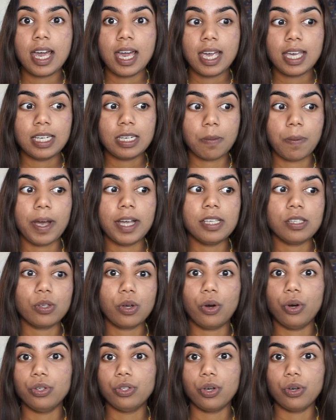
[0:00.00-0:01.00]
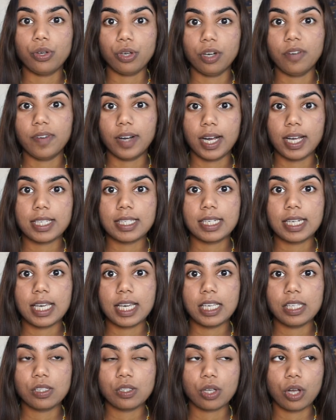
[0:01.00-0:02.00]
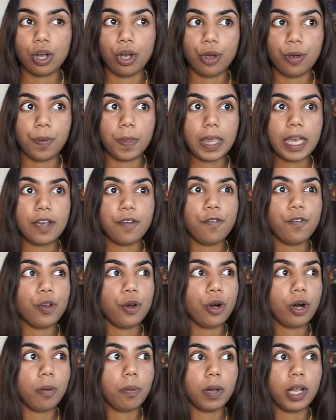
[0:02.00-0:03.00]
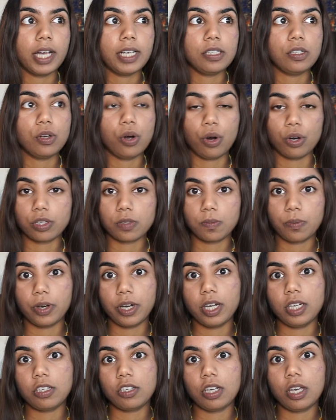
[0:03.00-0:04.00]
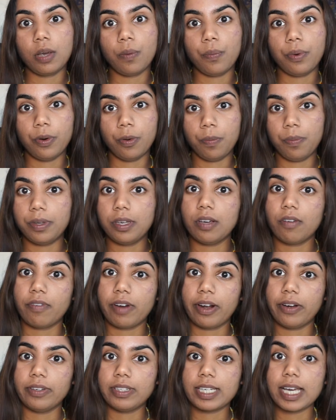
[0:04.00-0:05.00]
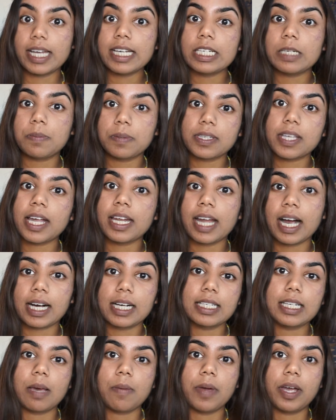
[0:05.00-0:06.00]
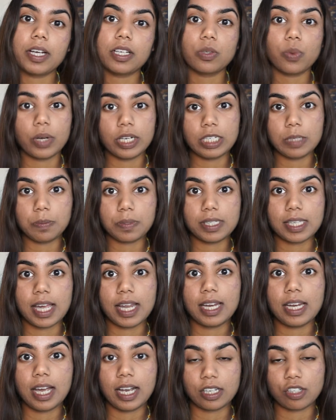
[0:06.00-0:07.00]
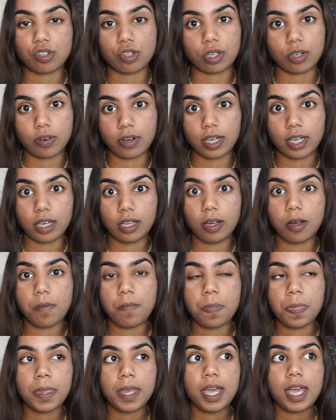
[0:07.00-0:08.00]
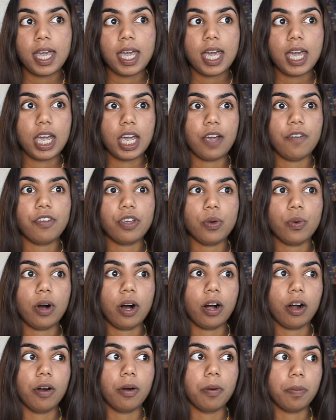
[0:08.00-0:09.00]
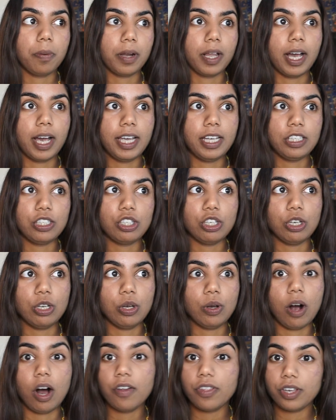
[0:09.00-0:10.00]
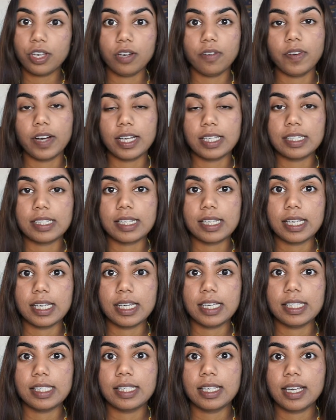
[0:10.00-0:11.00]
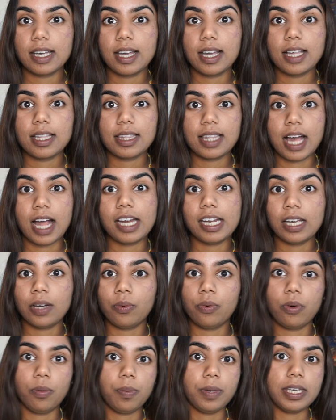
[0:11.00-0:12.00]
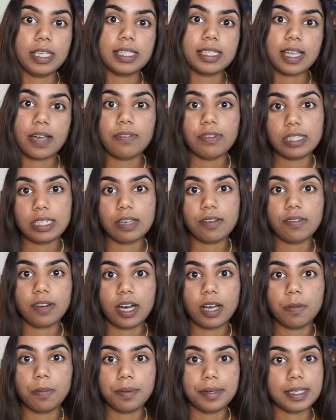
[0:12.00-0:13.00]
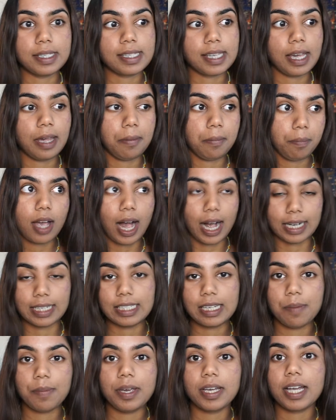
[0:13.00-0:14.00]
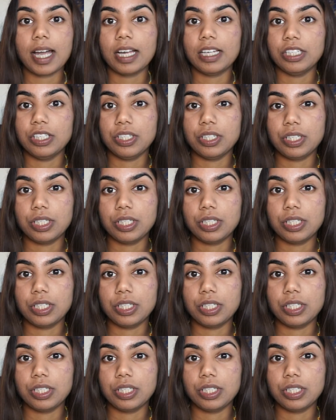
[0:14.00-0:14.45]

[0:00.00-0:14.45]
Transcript: depends on your university. So if you're applying to Oxbridge, it will be around 80% academic, 20% extracurricular. If you are applying to other universities, then it will be 75% academic and